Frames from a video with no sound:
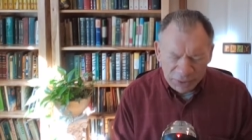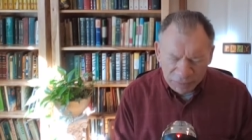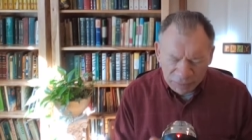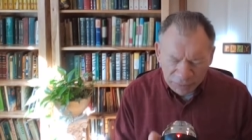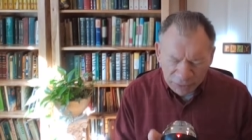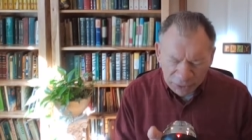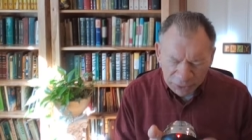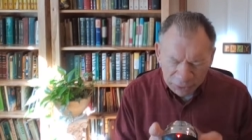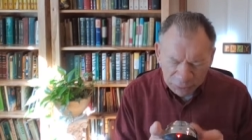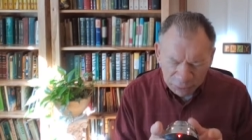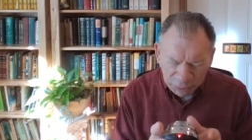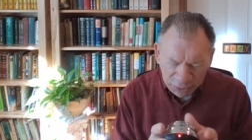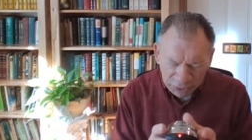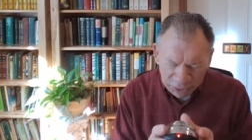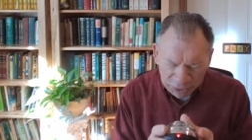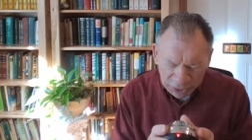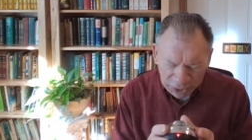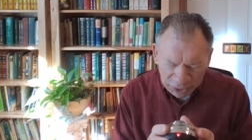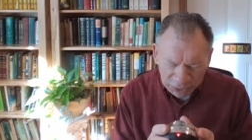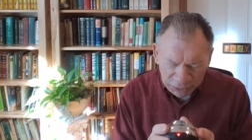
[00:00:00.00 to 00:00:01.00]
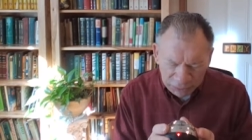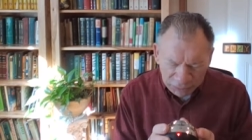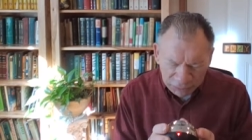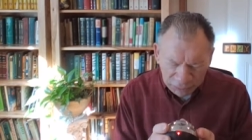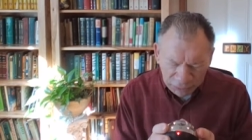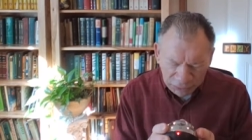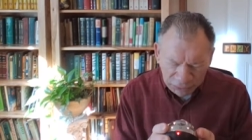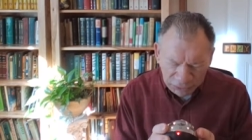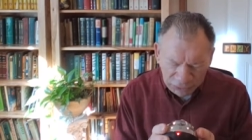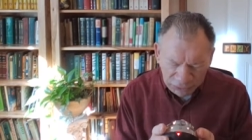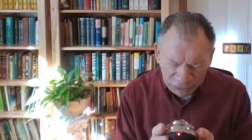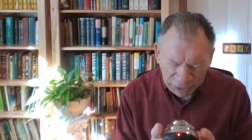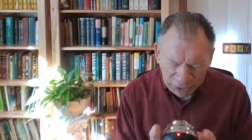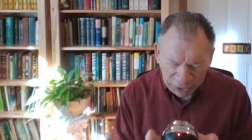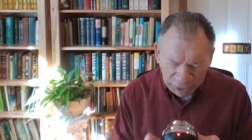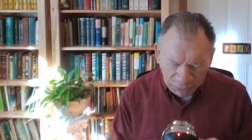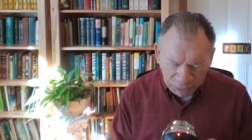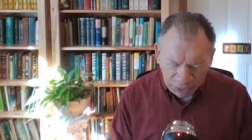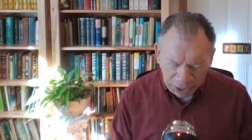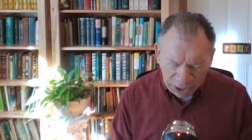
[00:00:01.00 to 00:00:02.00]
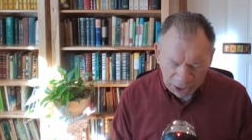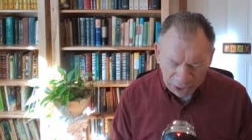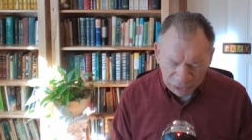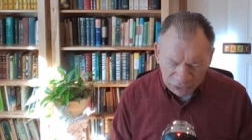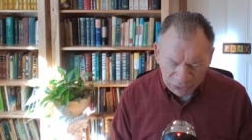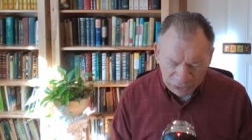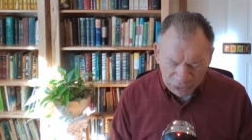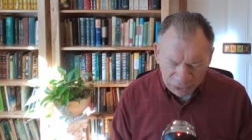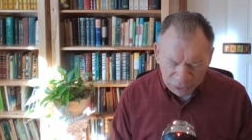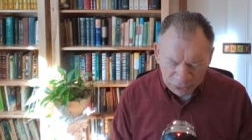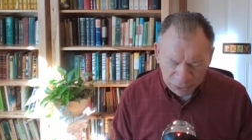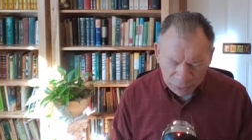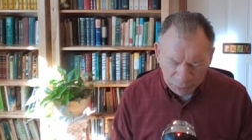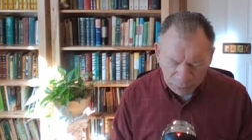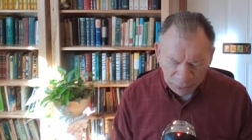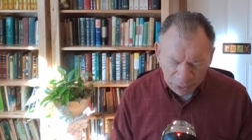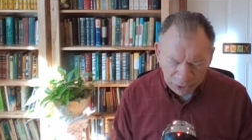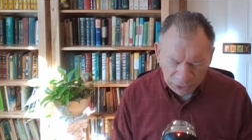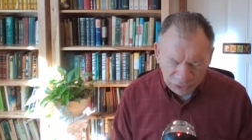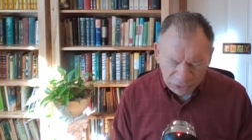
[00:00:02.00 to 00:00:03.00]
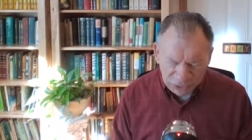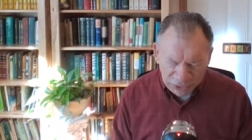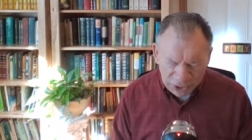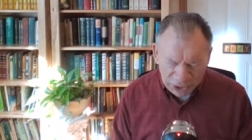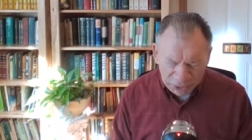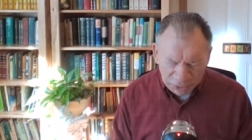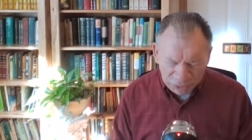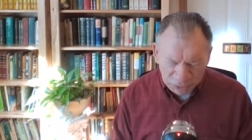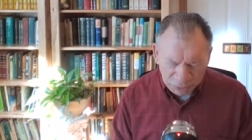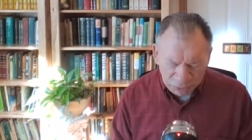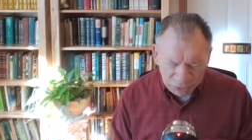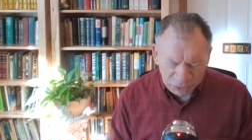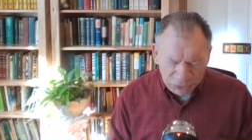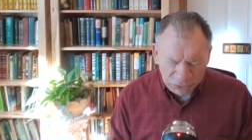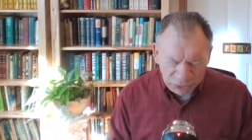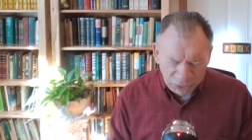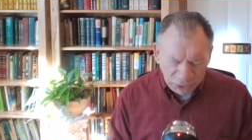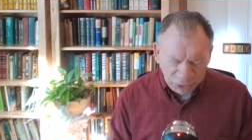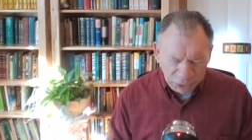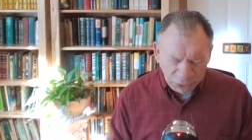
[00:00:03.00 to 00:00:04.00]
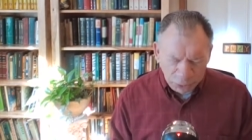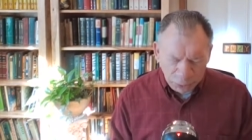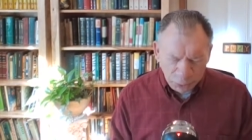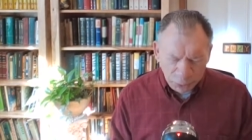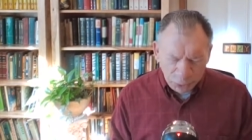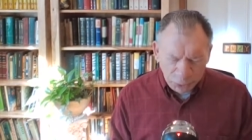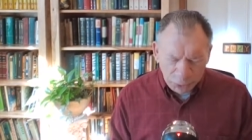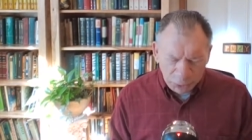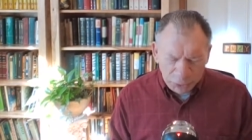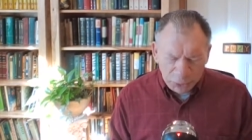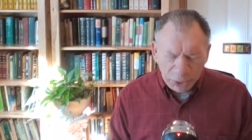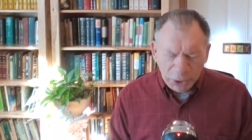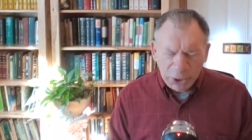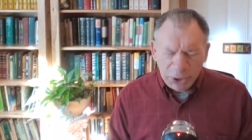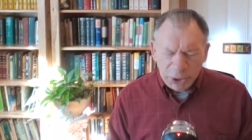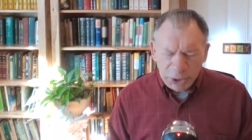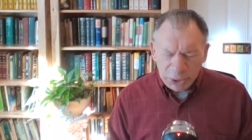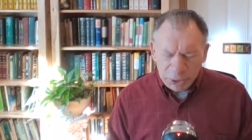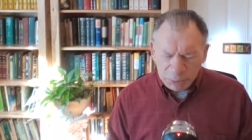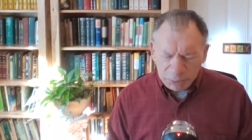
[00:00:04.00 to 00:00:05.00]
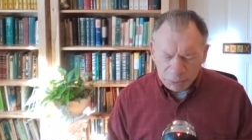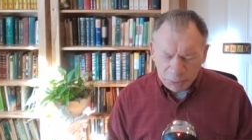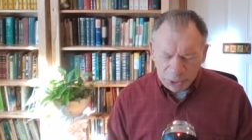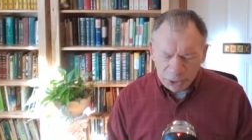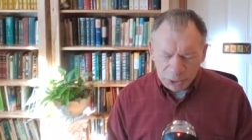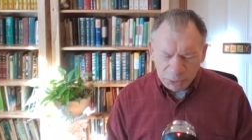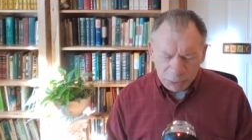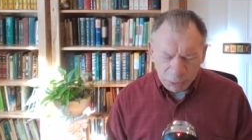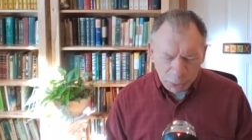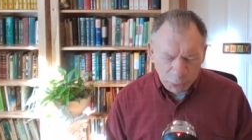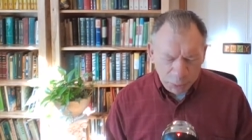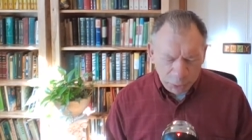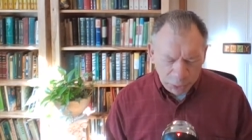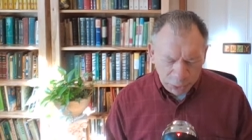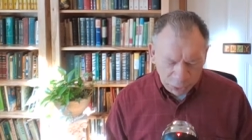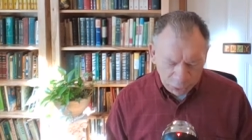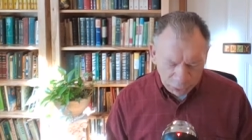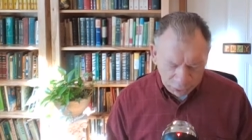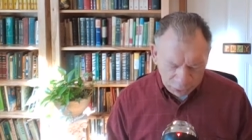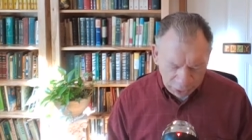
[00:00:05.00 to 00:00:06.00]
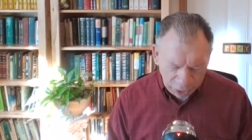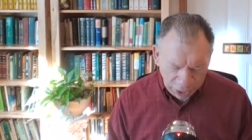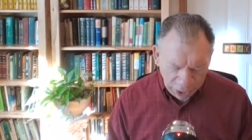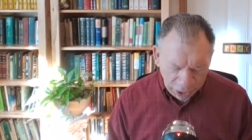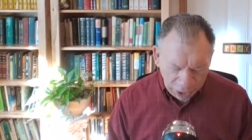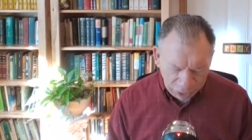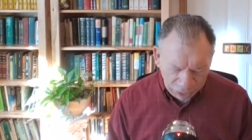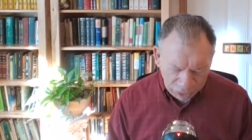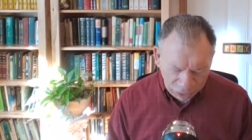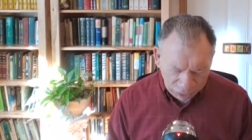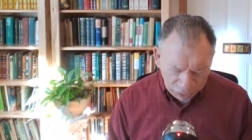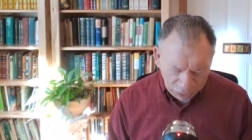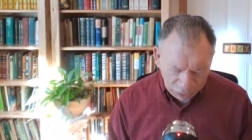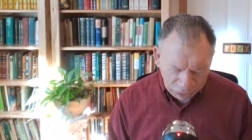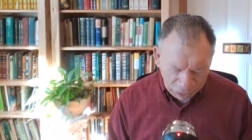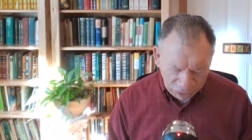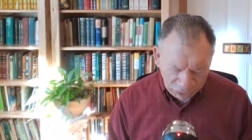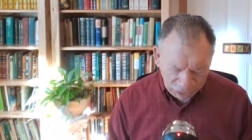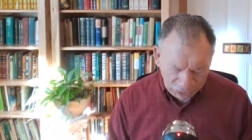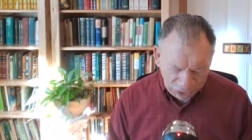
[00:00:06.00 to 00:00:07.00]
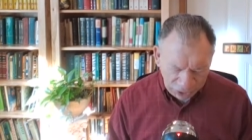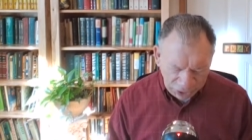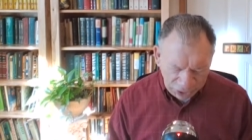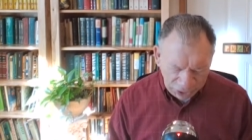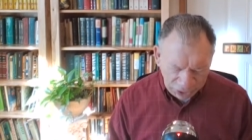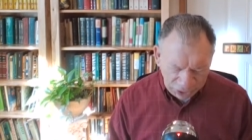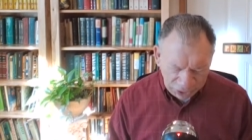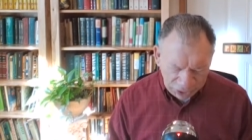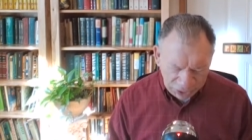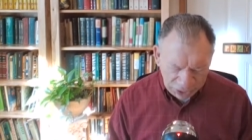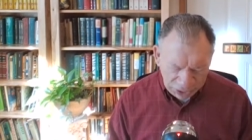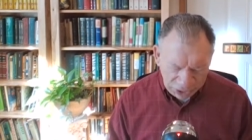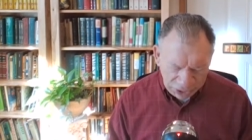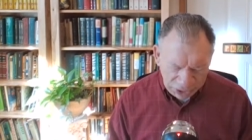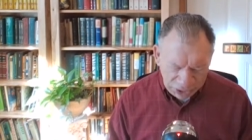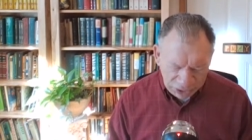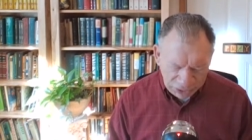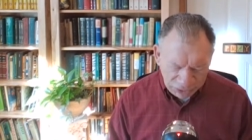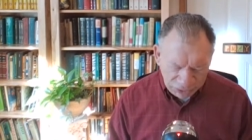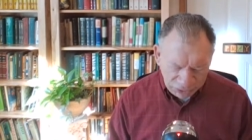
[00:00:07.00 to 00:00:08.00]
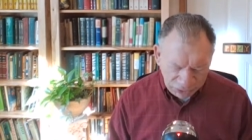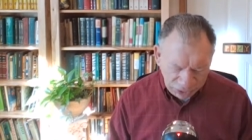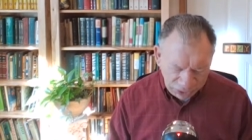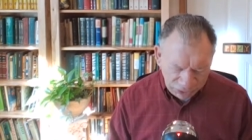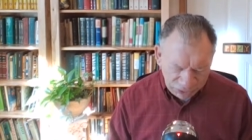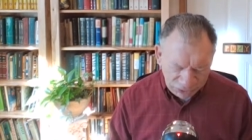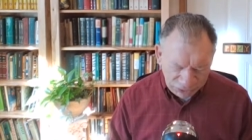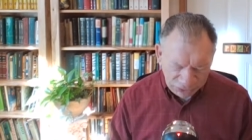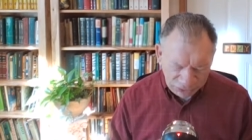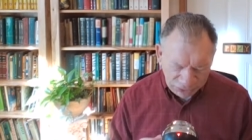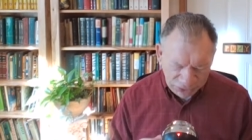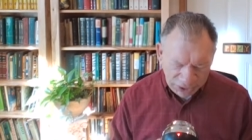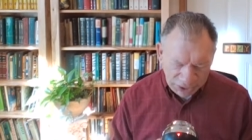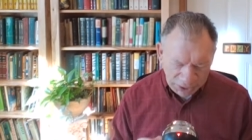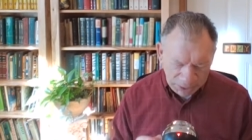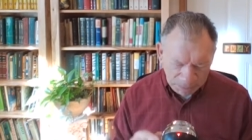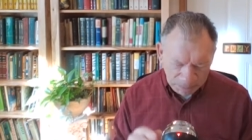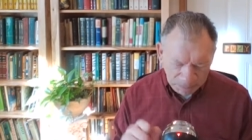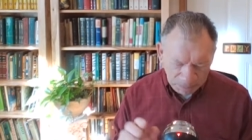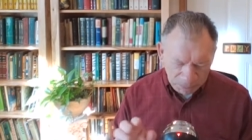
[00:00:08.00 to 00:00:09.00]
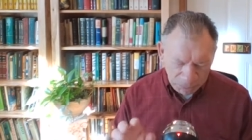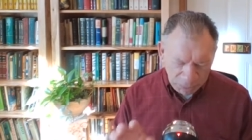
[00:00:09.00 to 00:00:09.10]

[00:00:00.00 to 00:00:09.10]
Father, we thank you for this day. We ask you to bless now as we study your Word. May you open our eyes and our understanding. In Jesus' name,